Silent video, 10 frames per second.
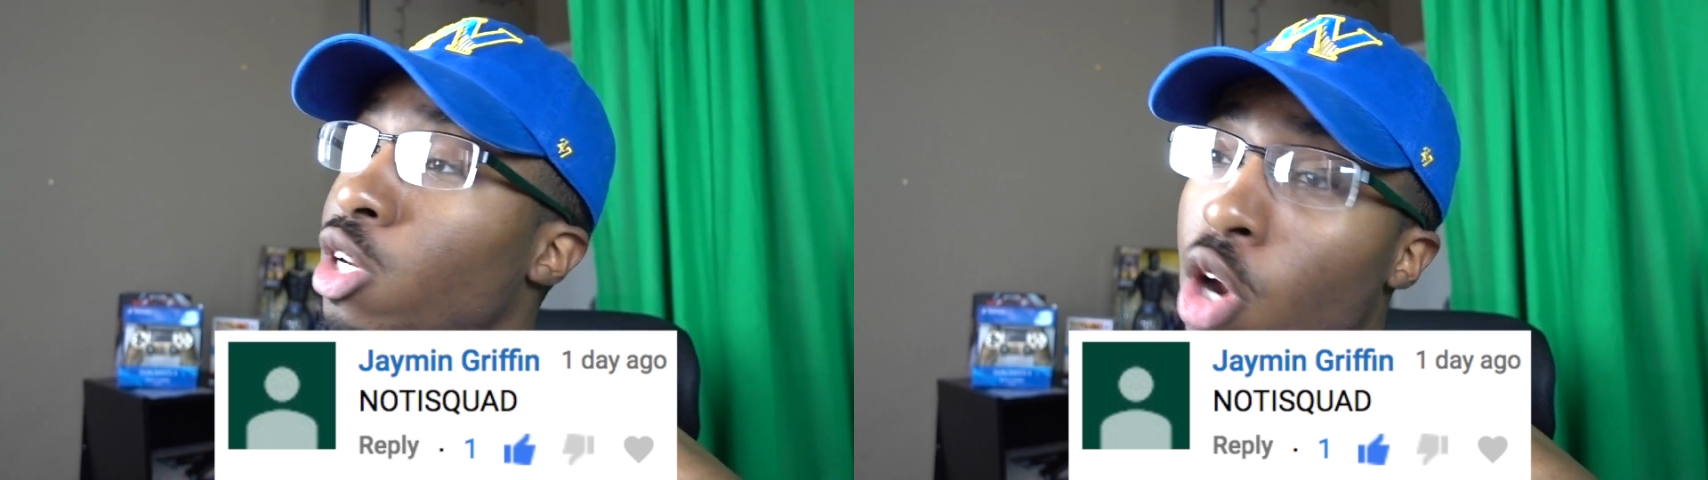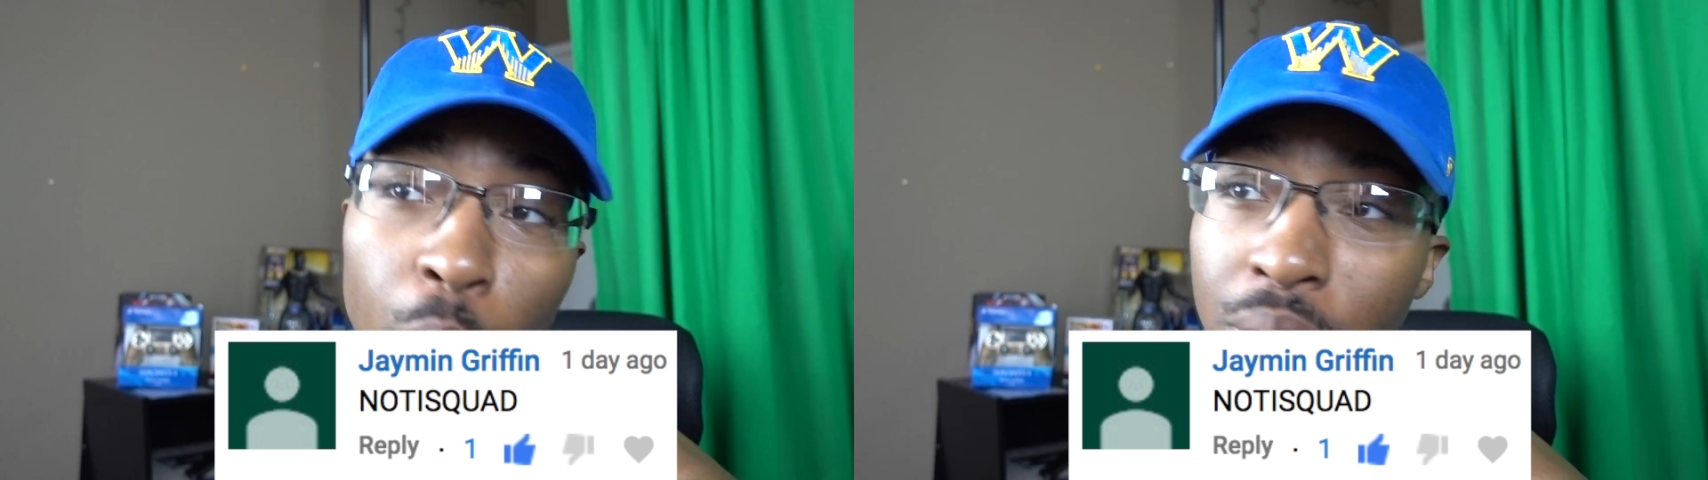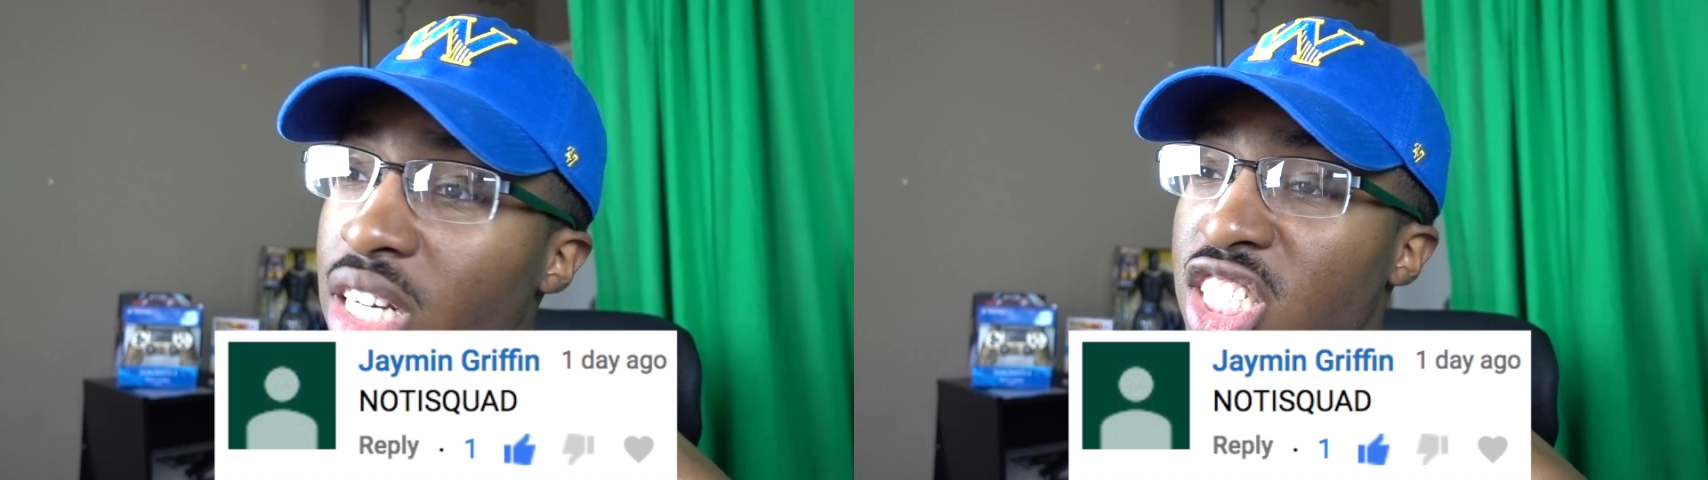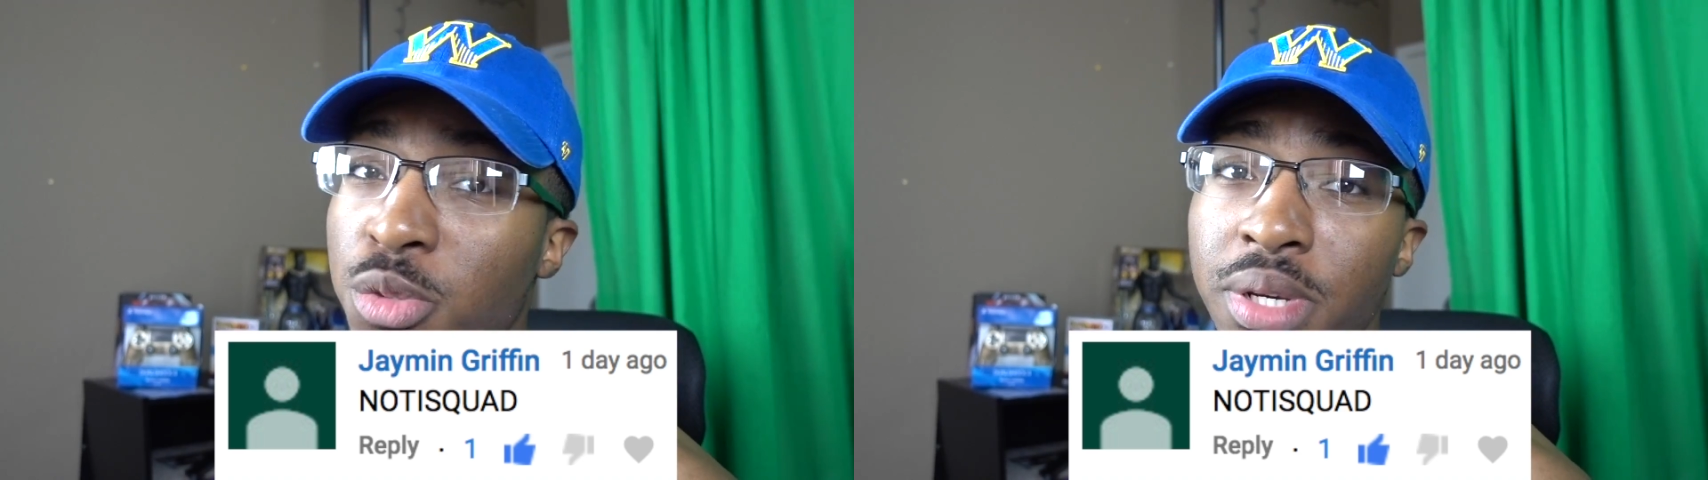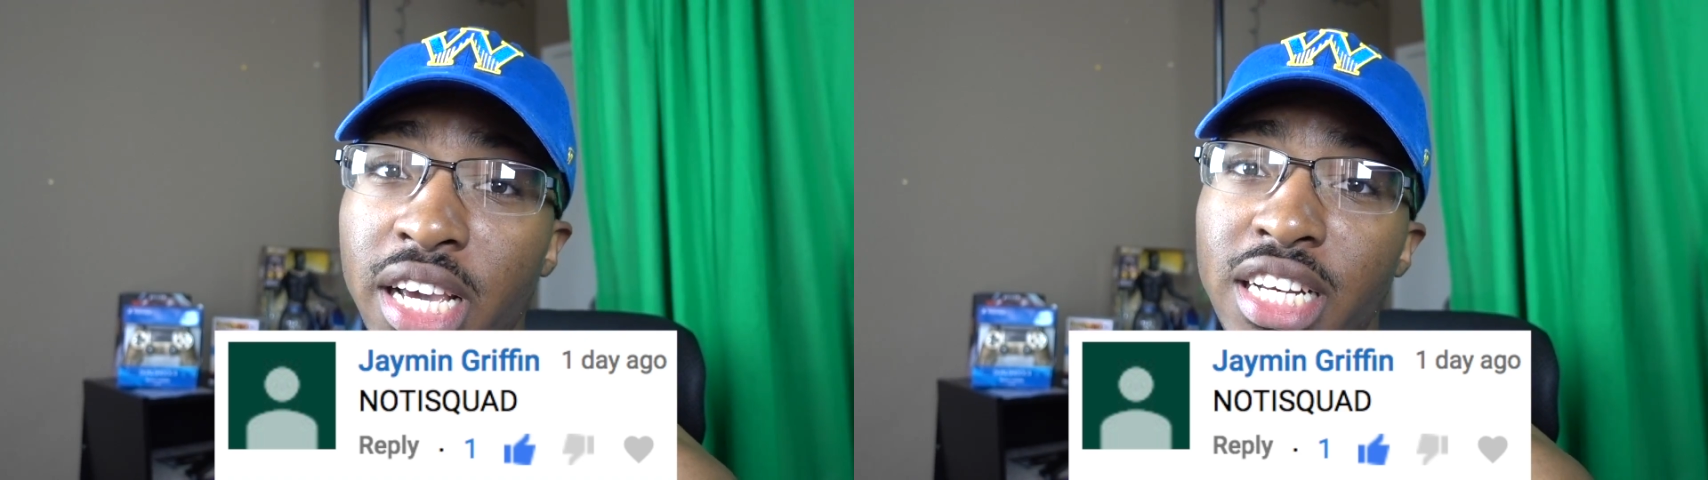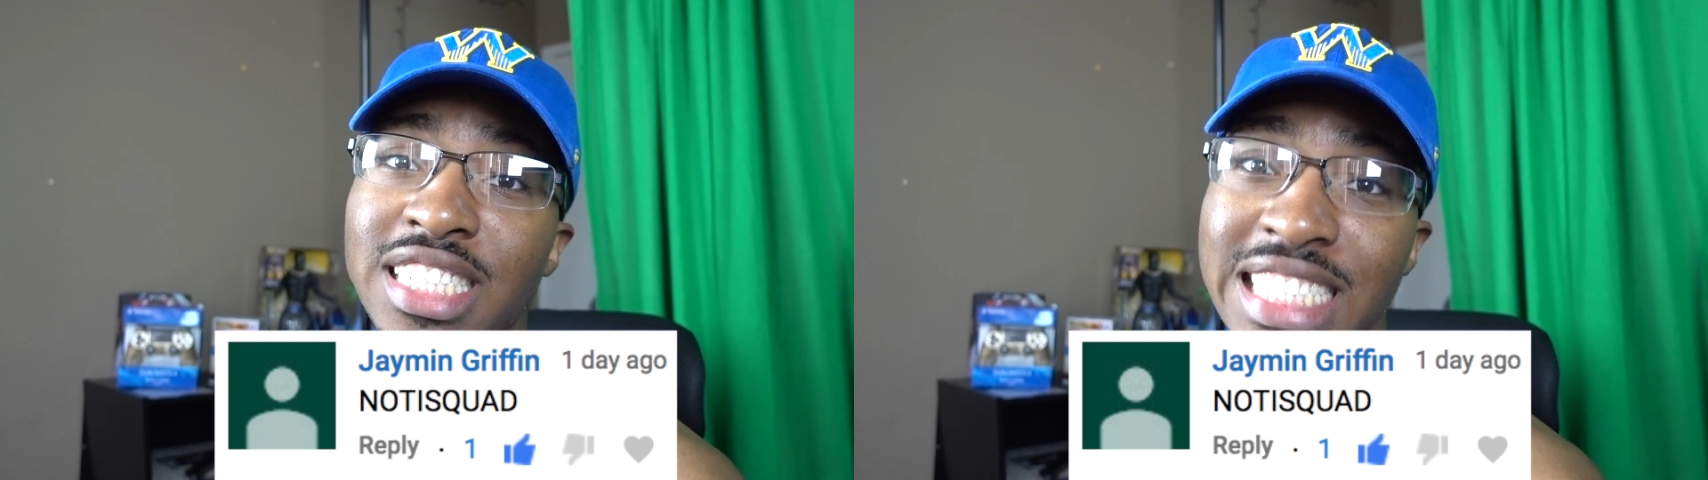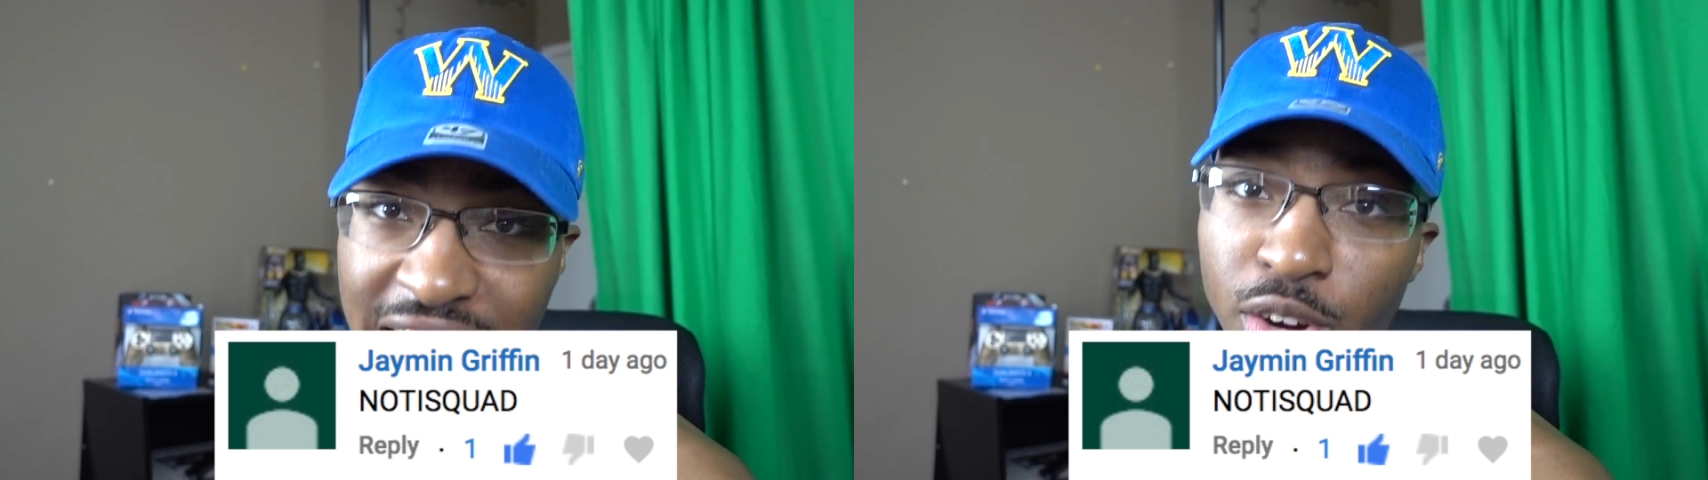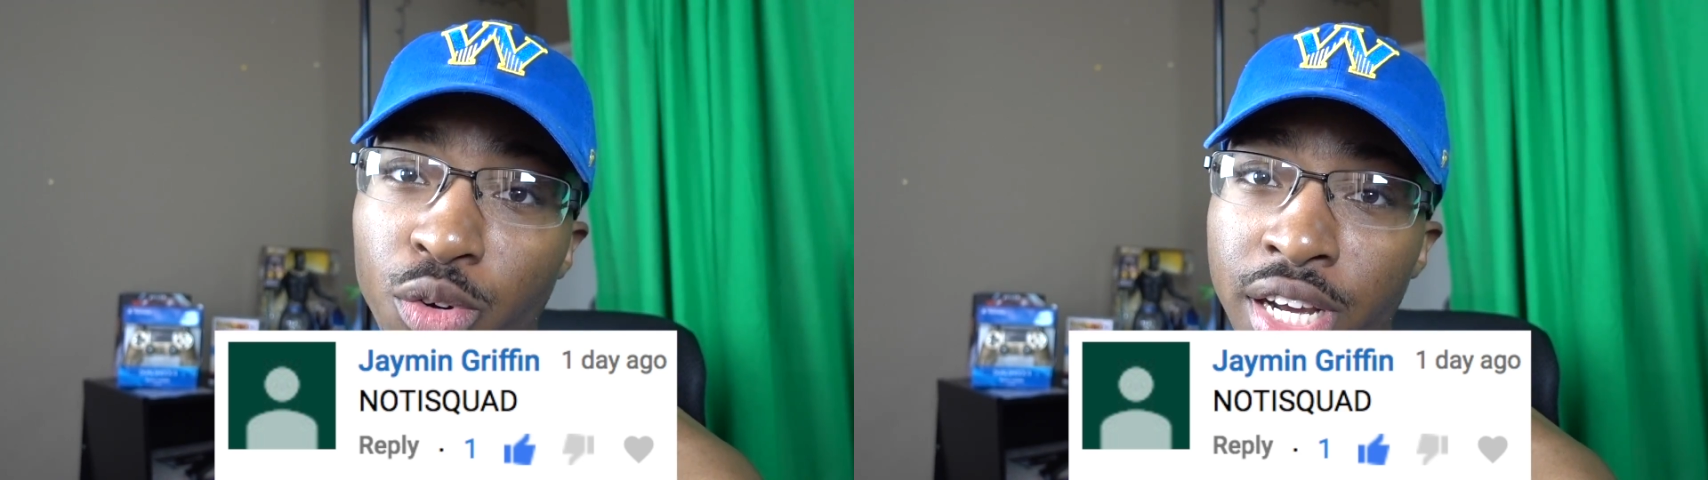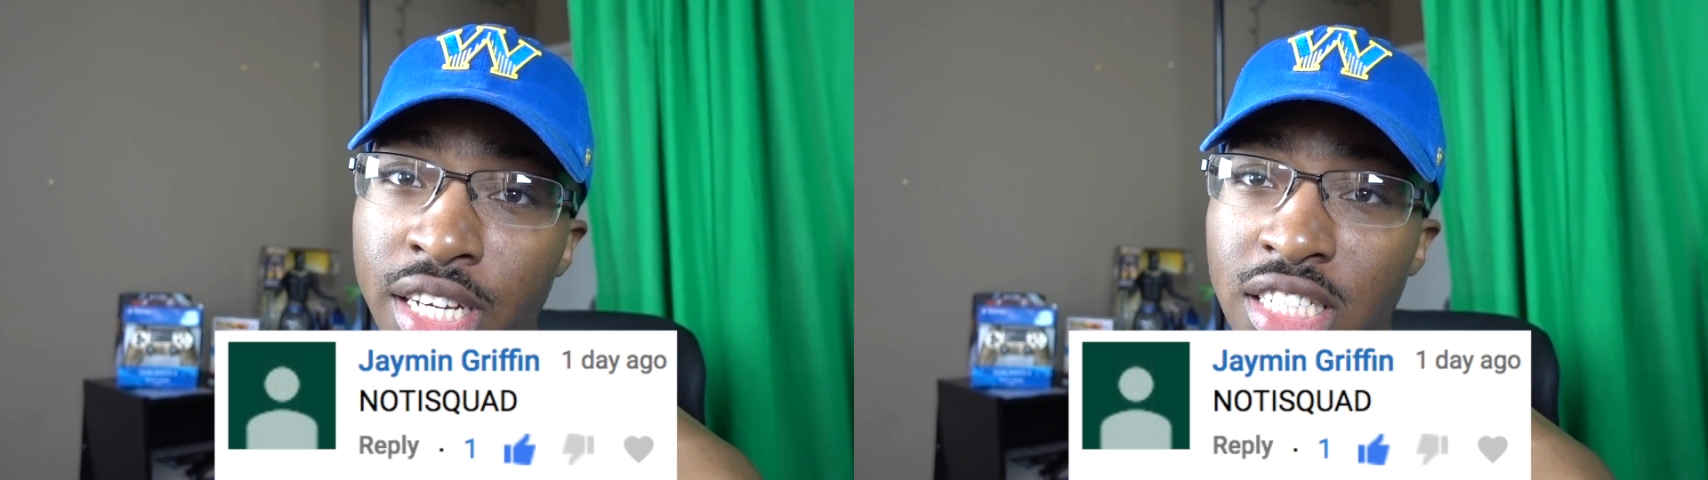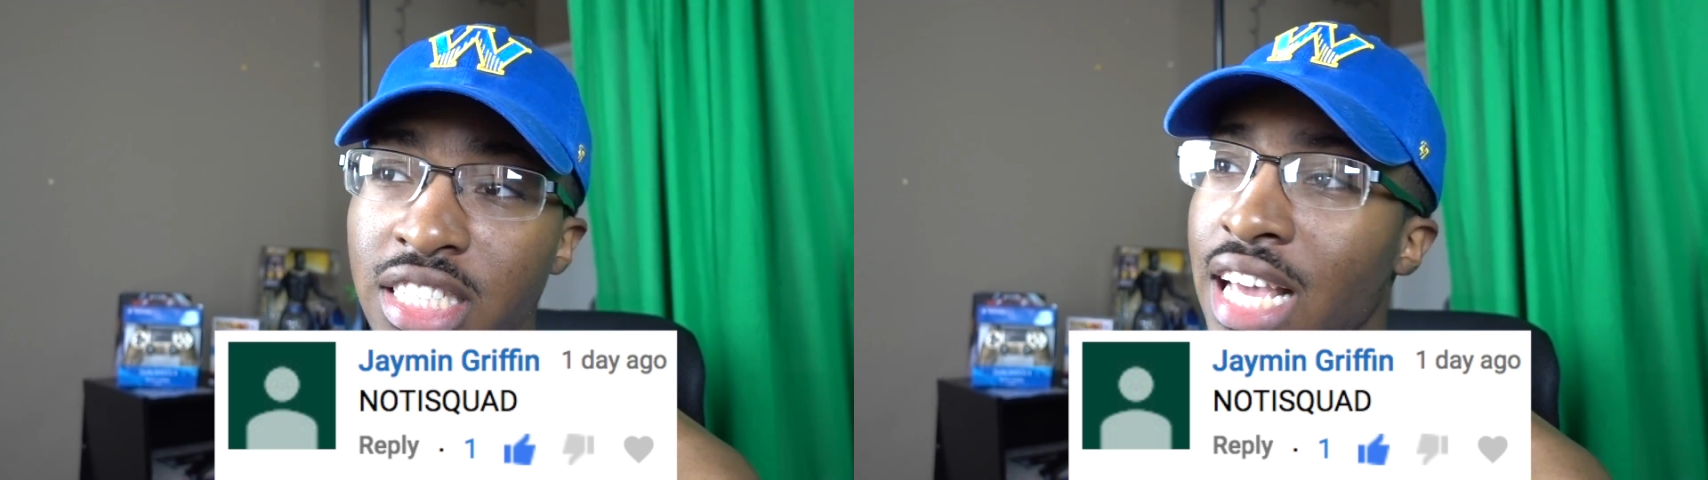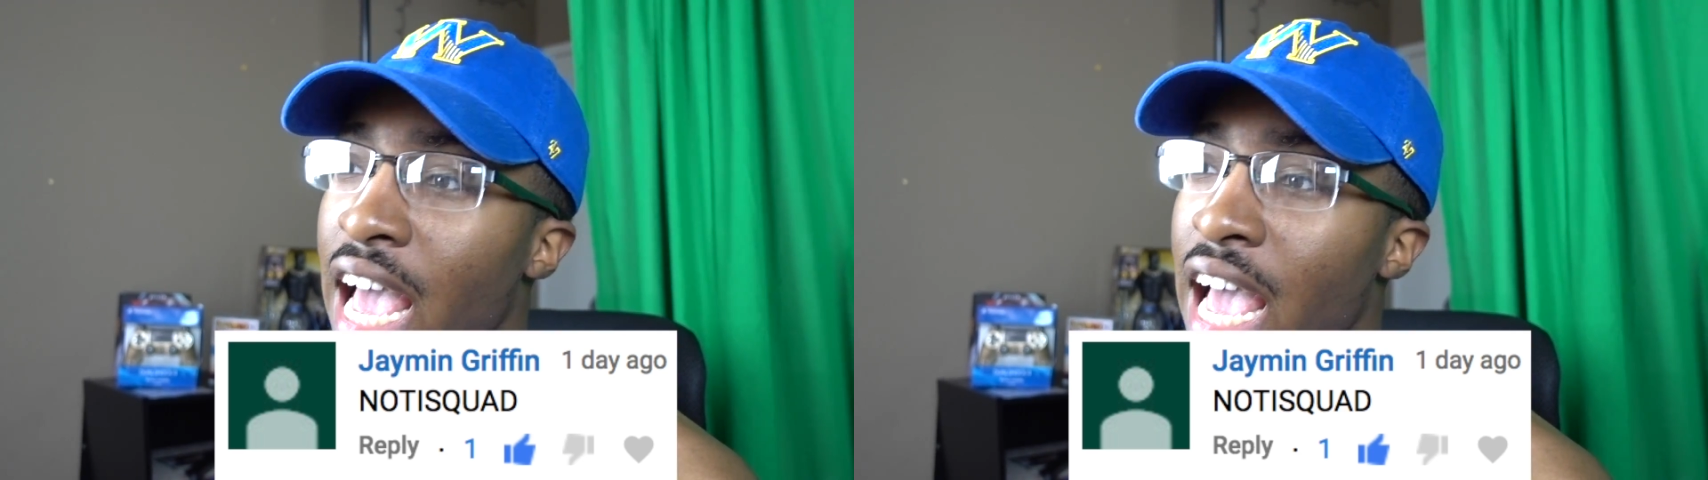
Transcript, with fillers: the no money spent series.